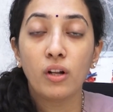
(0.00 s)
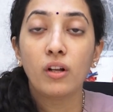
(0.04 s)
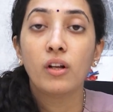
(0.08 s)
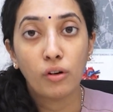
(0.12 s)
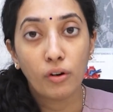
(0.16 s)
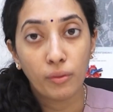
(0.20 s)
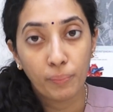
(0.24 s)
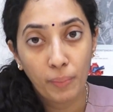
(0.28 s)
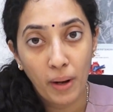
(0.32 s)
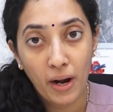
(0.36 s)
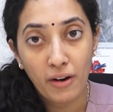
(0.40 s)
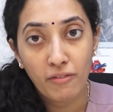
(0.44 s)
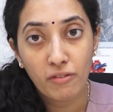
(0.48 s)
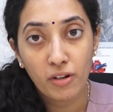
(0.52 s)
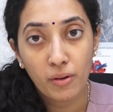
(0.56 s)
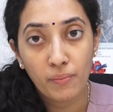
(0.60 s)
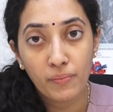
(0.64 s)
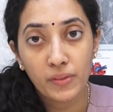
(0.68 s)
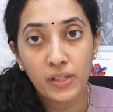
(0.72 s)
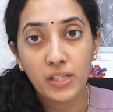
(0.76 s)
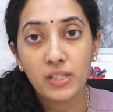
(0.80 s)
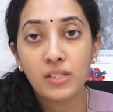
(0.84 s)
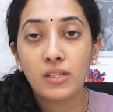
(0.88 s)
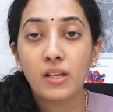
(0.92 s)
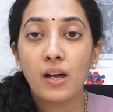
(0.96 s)
Apart from
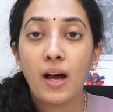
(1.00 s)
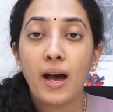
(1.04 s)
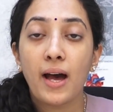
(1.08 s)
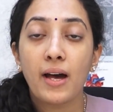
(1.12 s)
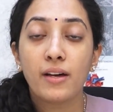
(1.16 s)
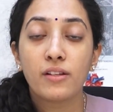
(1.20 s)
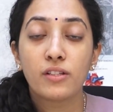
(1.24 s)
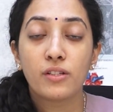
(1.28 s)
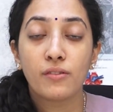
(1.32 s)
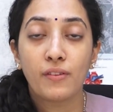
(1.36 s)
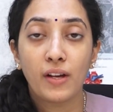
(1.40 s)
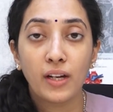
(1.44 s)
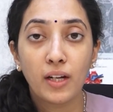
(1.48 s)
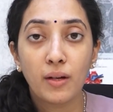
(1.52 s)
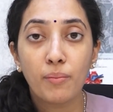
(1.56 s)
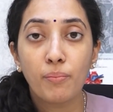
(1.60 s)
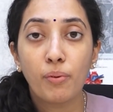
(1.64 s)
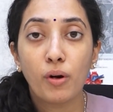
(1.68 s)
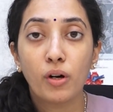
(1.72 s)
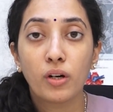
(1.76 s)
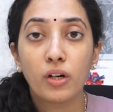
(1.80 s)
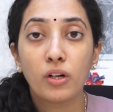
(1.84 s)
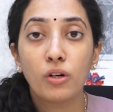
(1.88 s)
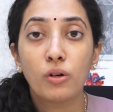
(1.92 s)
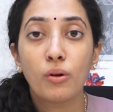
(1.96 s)
this, it's very
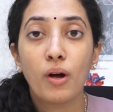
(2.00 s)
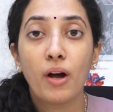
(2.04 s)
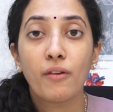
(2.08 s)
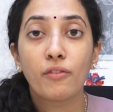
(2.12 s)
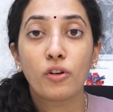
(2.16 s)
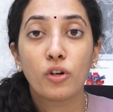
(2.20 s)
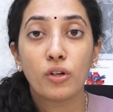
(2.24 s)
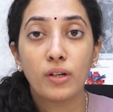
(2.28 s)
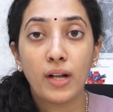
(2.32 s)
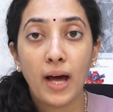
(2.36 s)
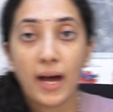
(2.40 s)
important to have your